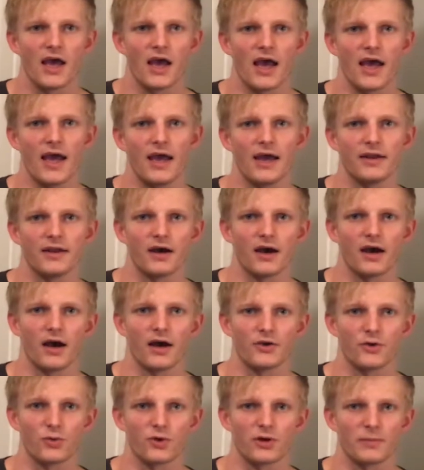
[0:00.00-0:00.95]
and
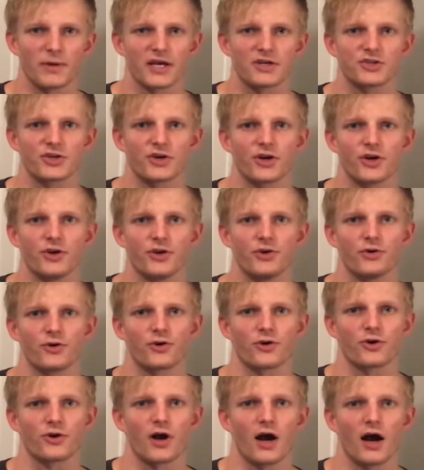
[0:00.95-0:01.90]
you want to make sure
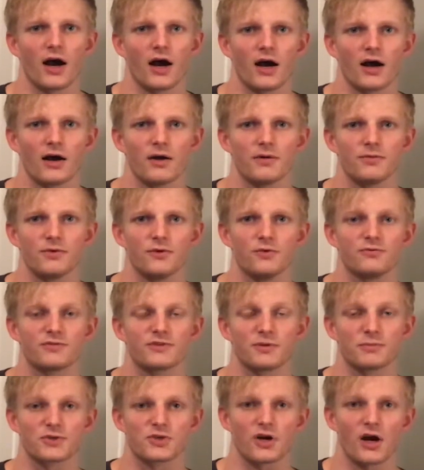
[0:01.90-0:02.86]
you've
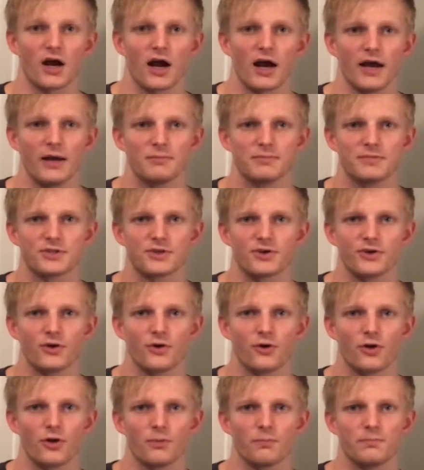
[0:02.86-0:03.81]
subscribed so
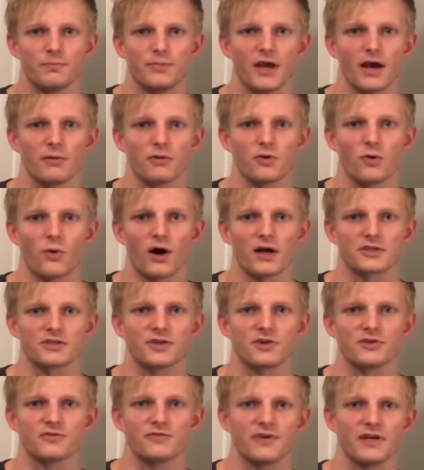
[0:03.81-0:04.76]
you'll be able to watch
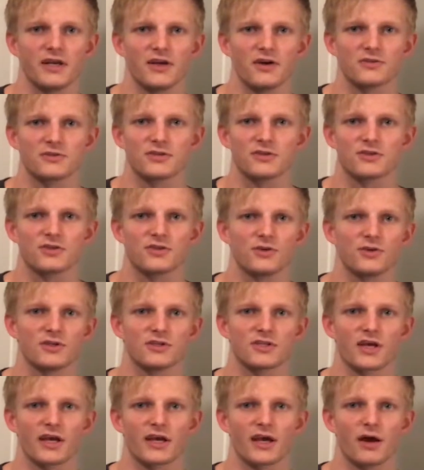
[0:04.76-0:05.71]
those videos as soon
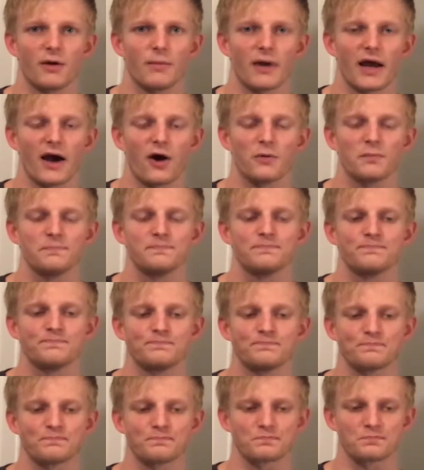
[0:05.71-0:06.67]
as they come out.
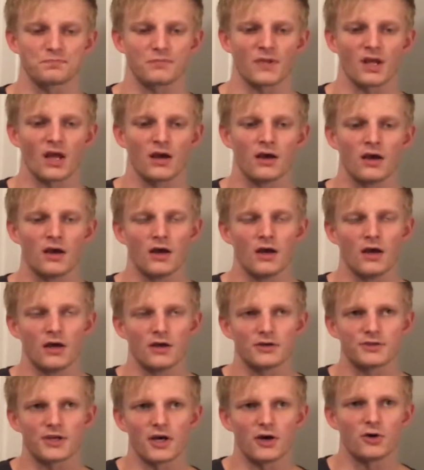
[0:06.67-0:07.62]

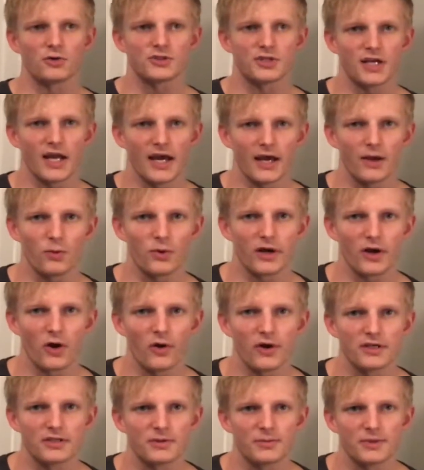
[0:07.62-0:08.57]
So today we're
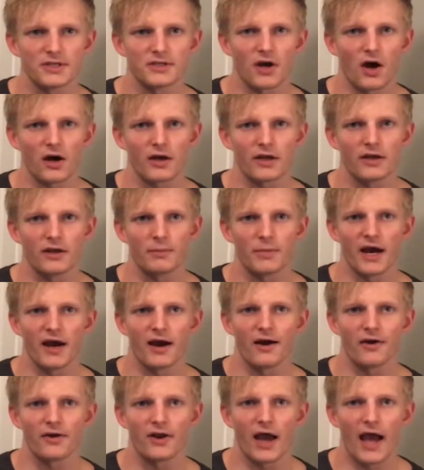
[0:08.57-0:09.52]
going to be talking
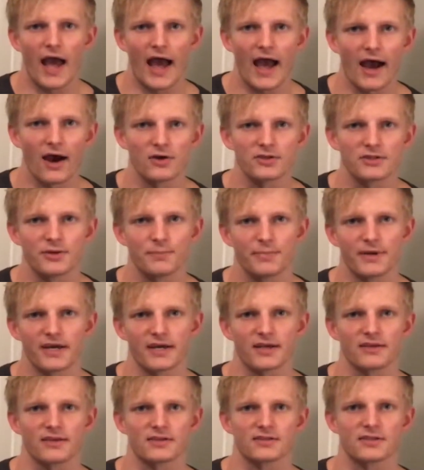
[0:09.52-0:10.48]
about how to
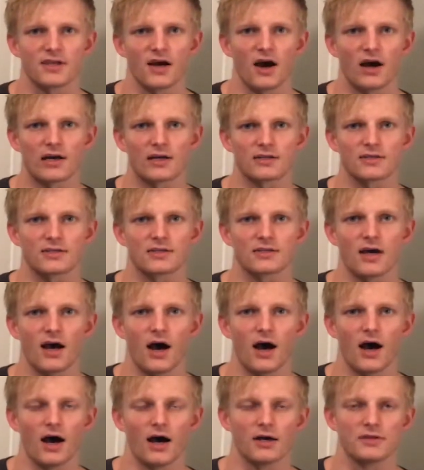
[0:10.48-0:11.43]
pick the stocks
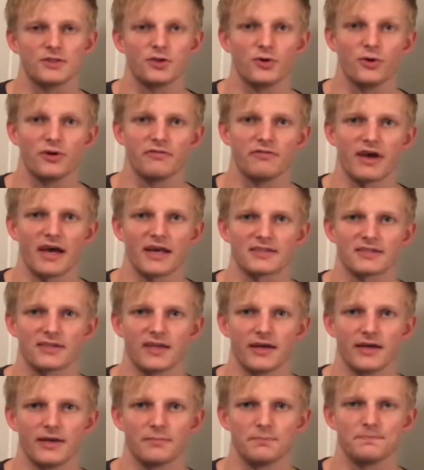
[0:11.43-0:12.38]
to invest
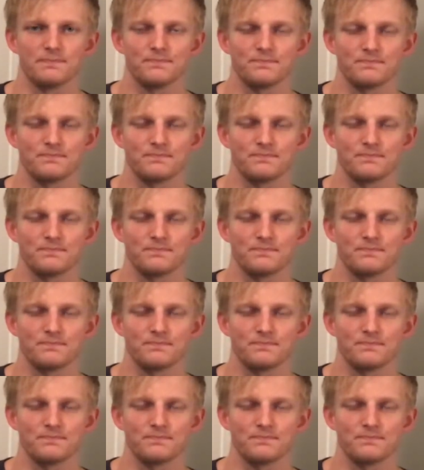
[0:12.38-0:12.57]
in.